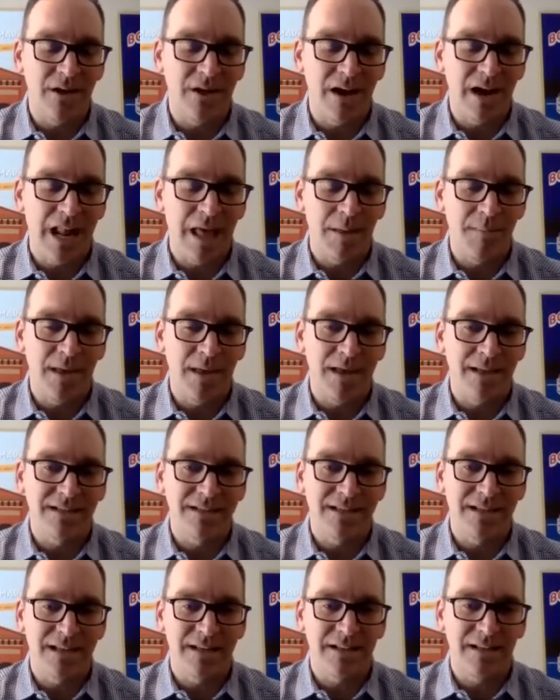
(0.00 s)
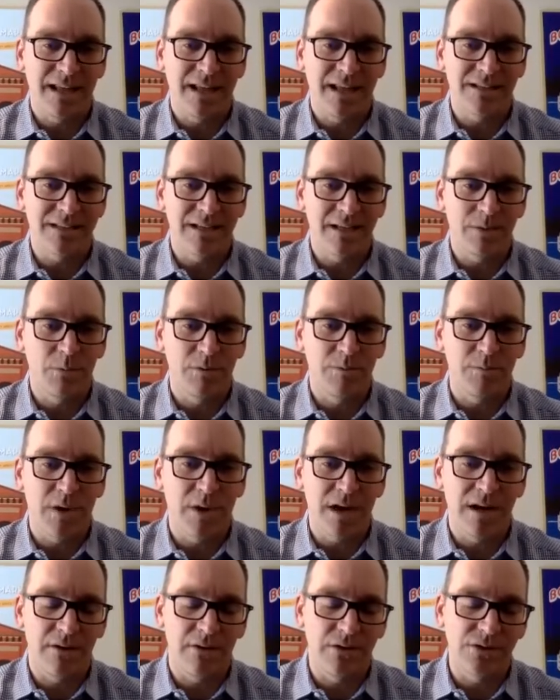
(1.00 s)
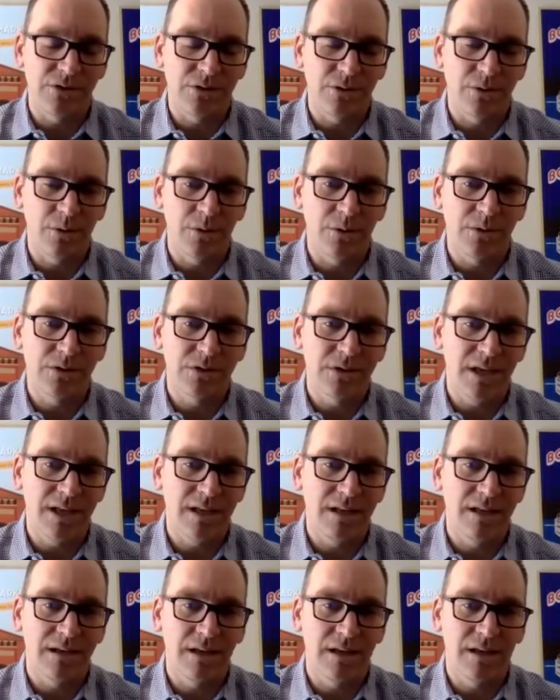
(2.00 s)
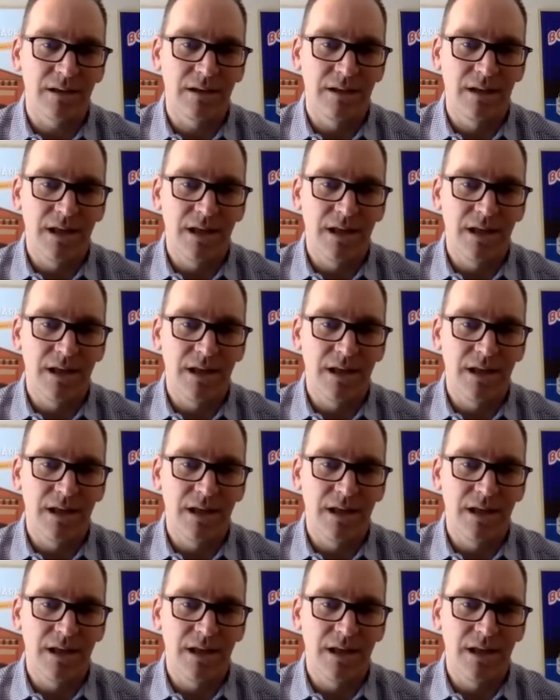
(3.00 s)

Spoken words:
And I'm at, like I said, with Brighton area schools in